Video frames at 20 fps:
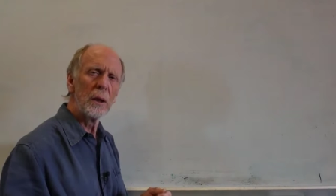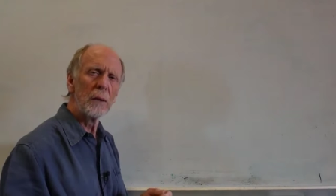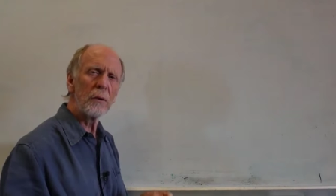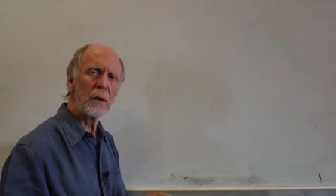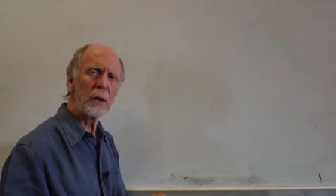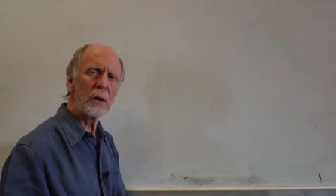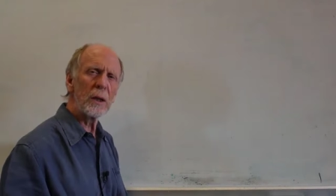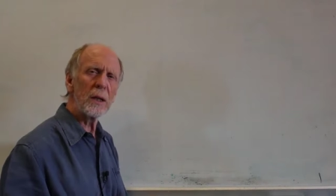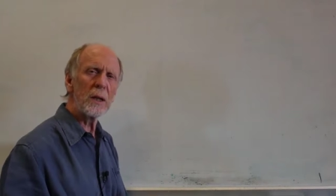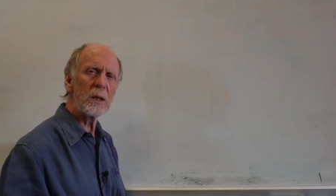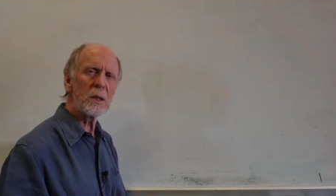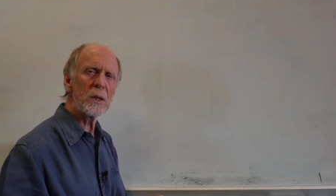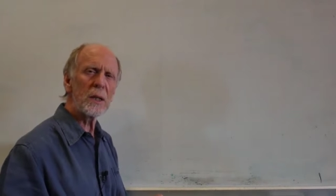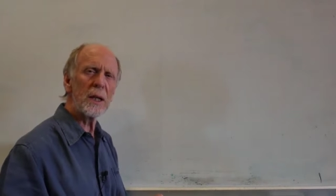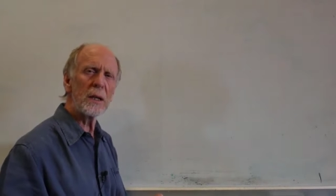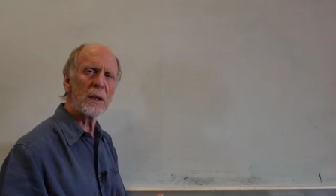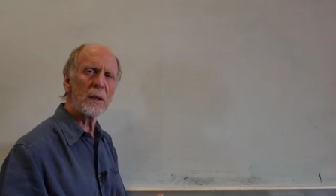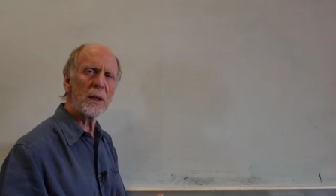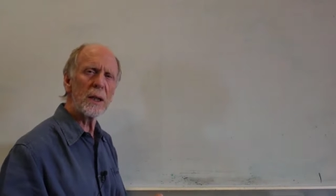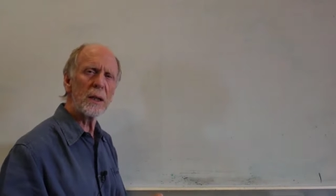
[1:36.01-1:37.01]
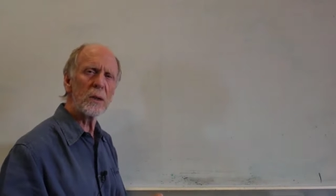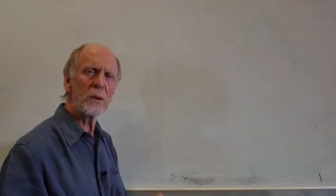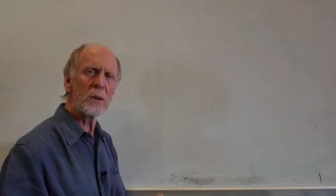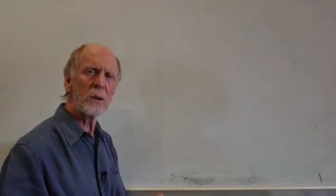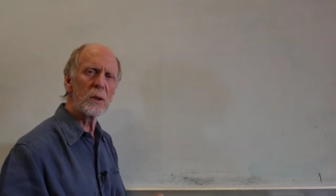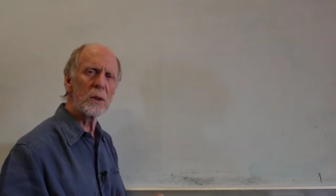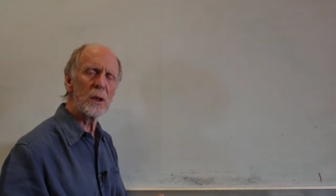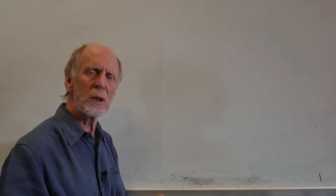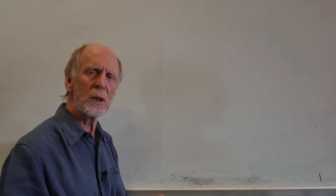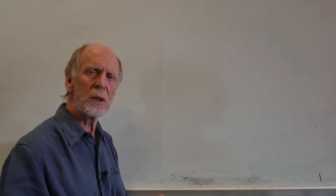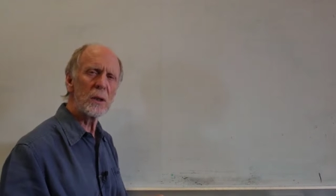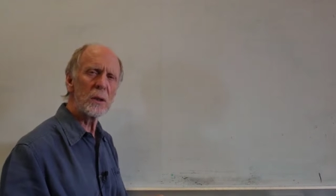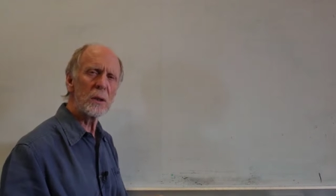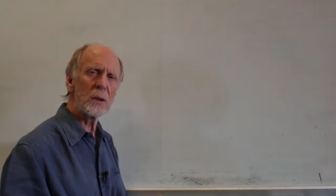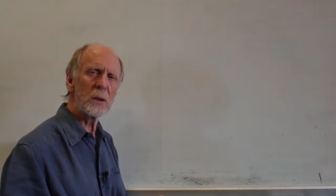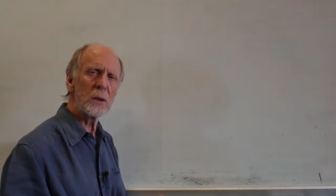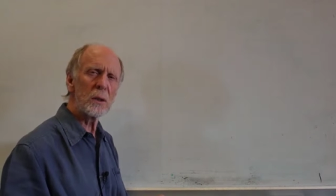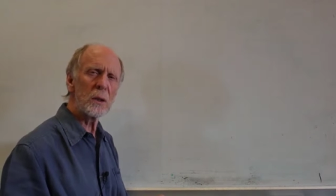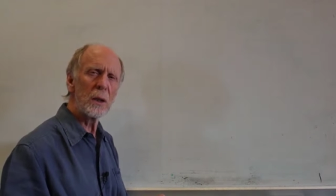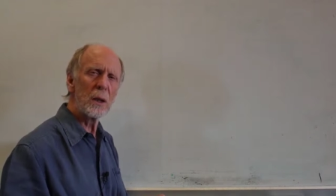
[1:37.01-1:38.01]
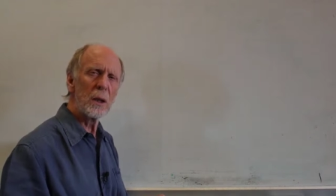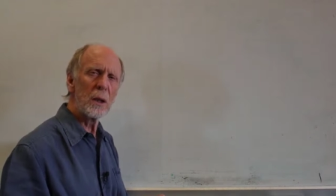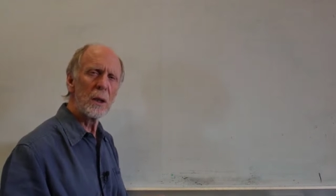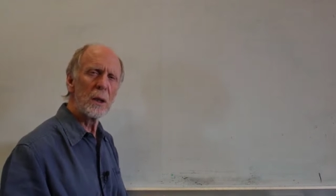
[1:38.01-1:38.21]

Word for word: For at least 10,000 years,